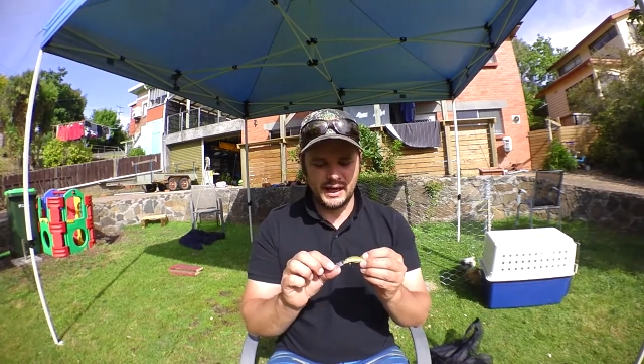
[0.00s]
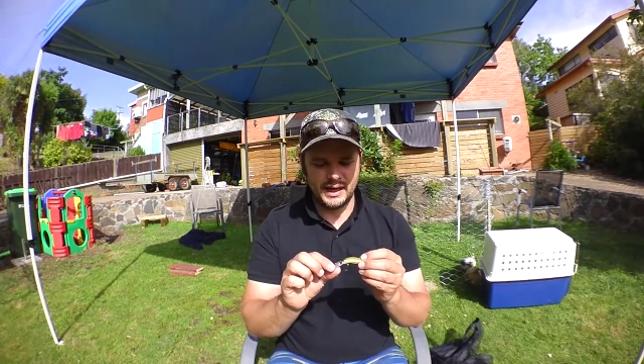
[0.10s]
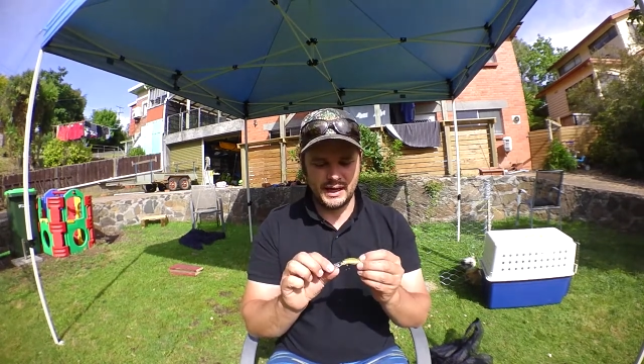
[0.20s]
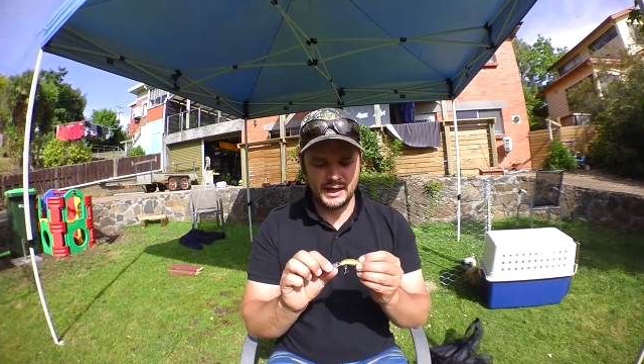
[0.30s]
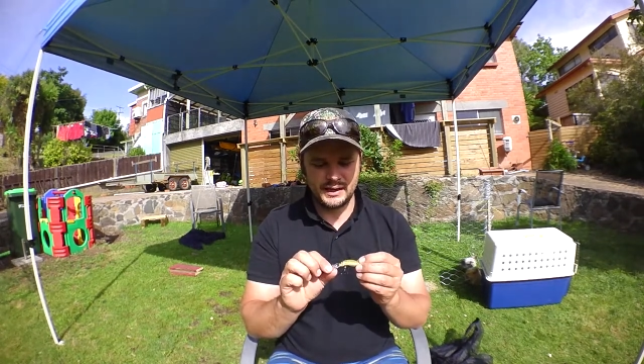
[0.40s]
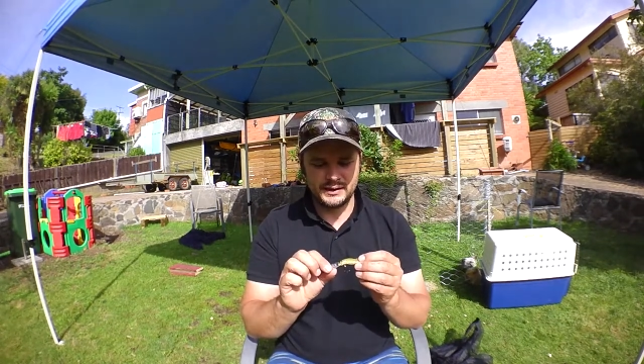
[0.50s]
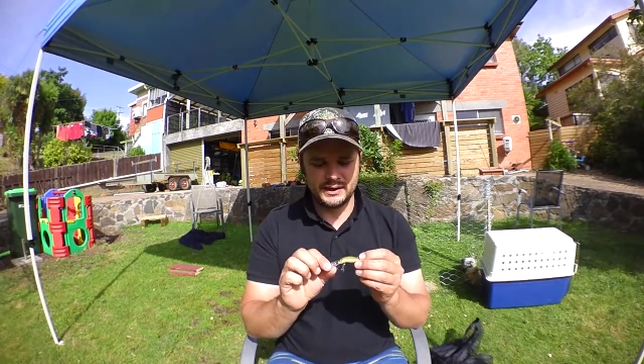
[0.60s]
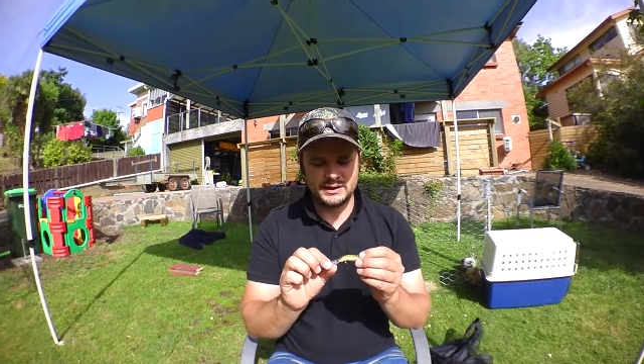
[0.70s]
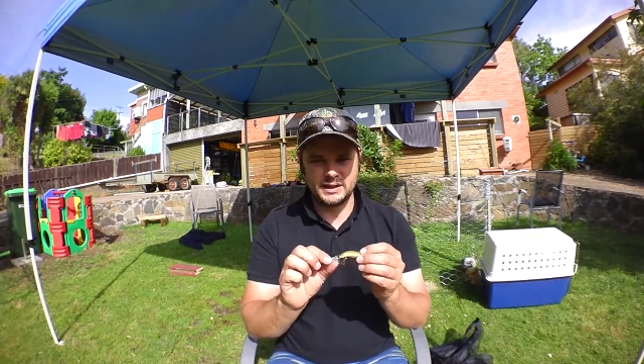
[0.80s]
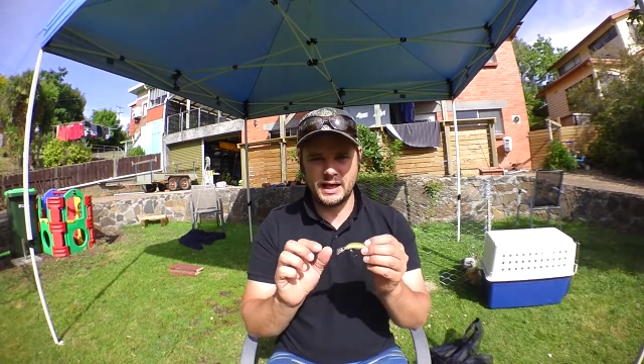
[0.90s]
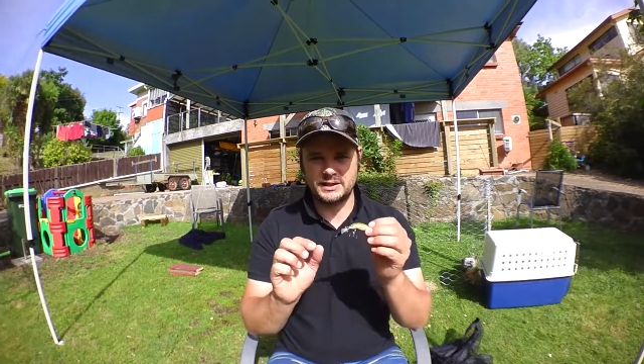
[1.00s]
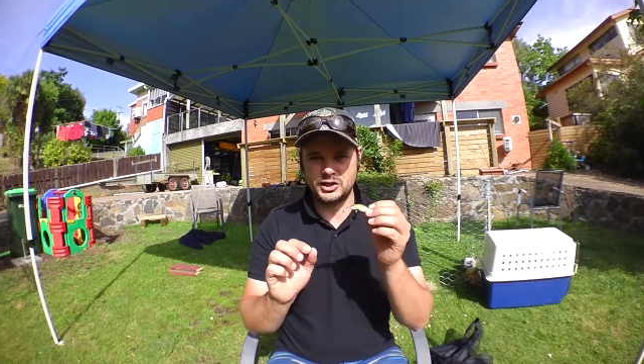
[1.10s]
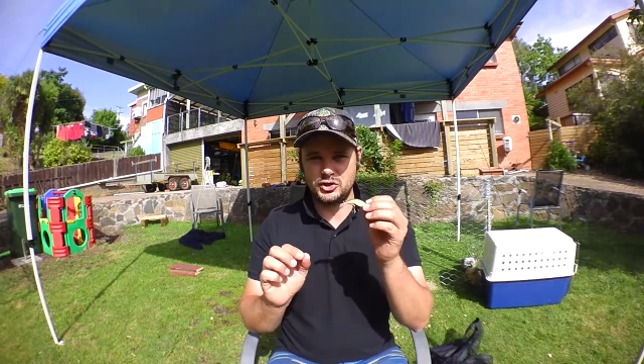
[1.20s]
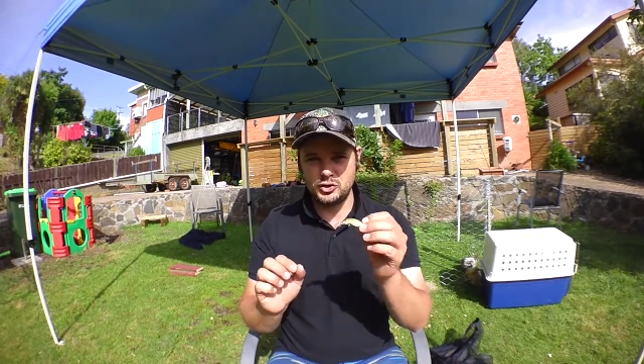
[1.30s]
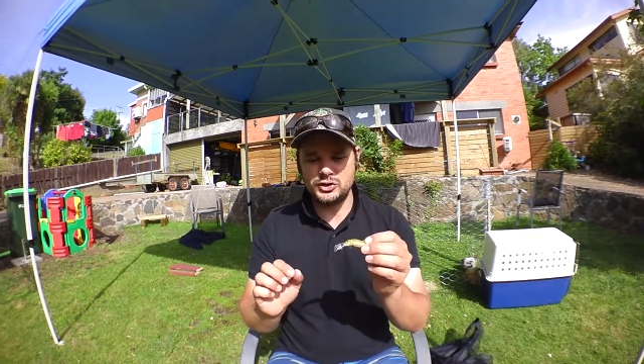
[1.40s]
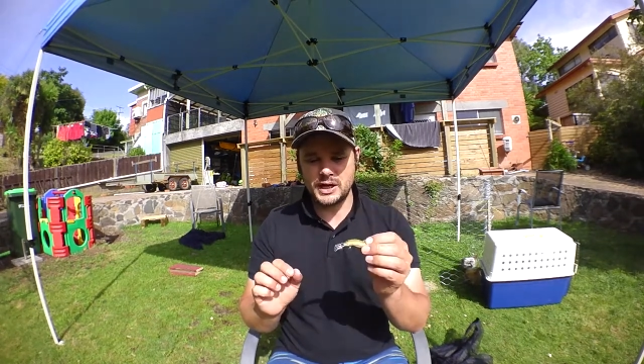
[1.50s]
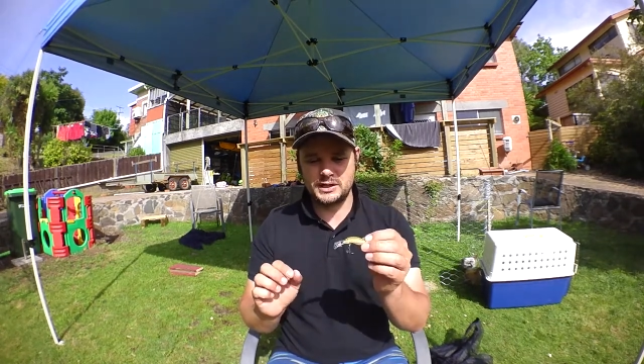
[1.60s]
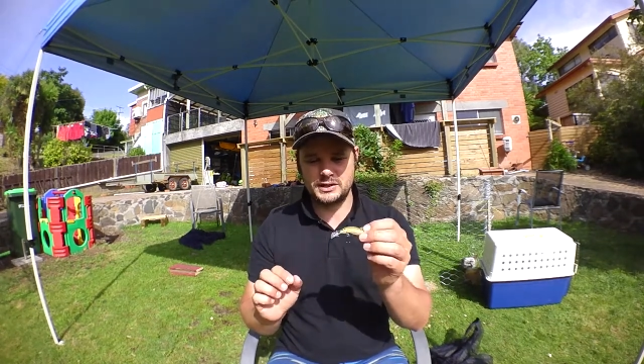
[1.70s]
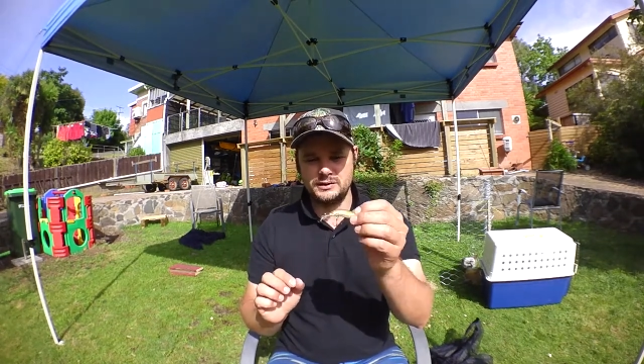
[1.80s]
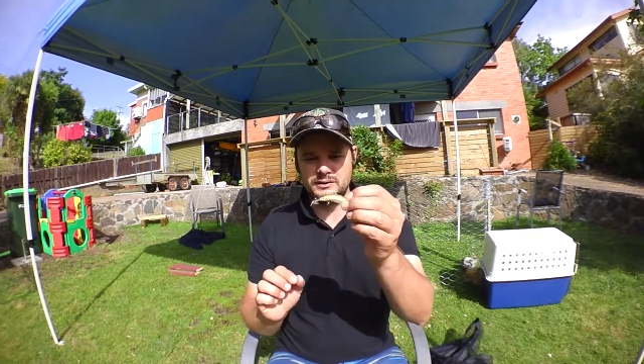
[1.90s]
Uh, this thing has a huge
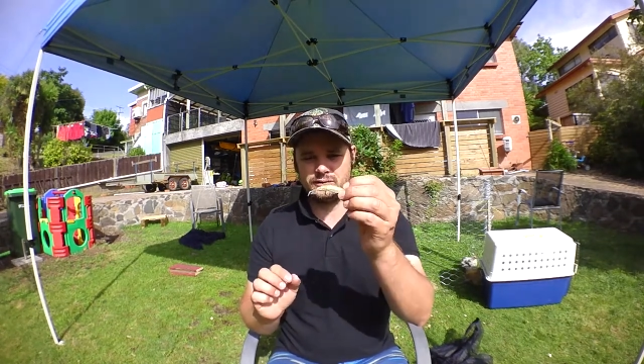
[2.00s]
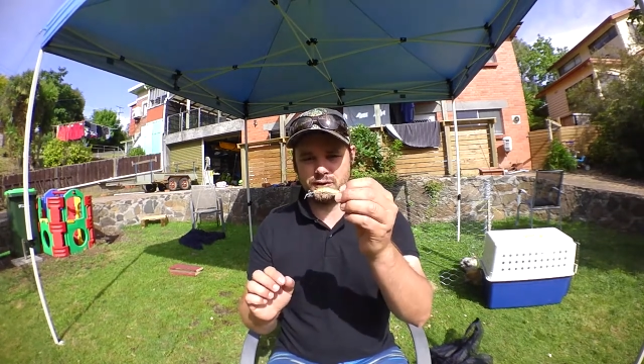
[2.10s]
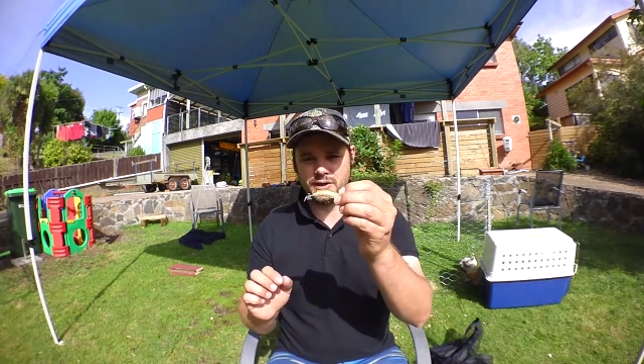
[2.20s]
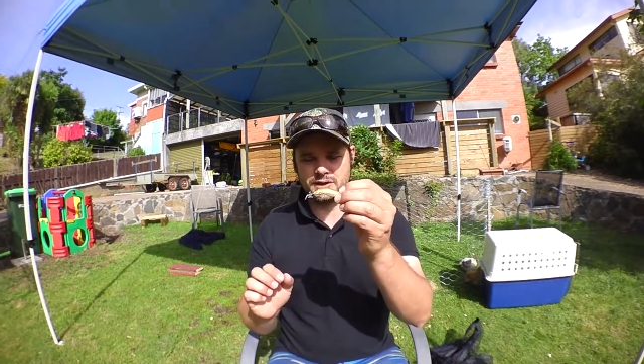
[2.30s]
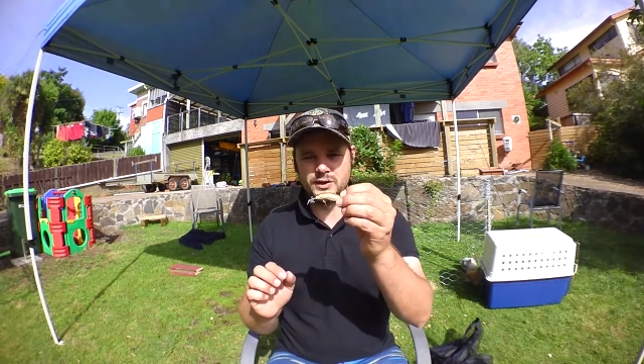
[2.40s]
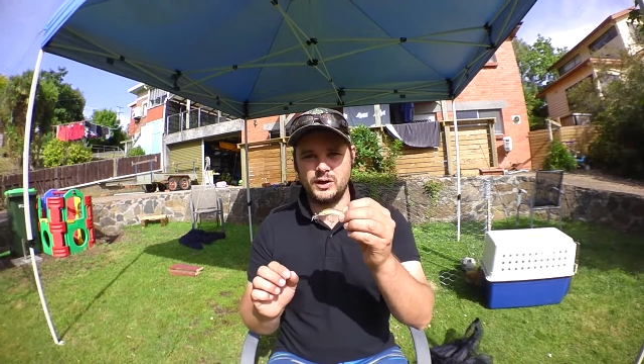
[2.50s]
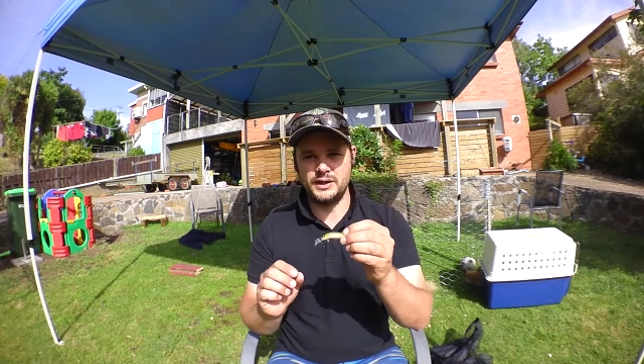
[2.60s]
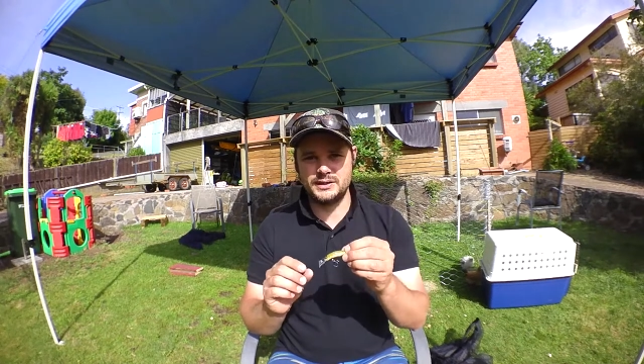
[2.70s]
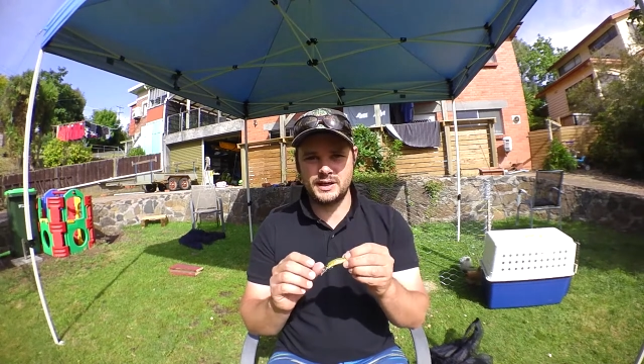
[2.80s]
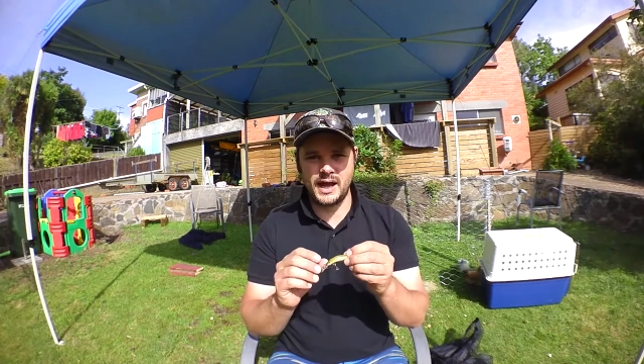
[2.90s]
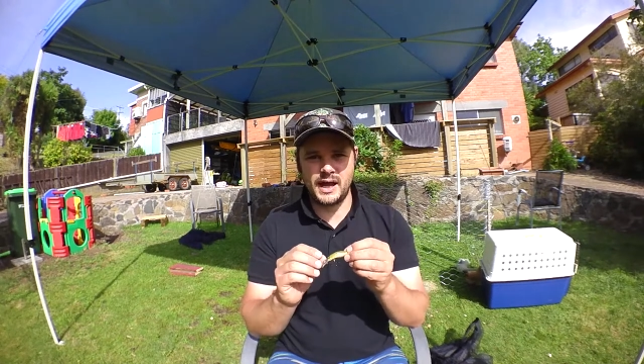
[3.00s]
action for its size,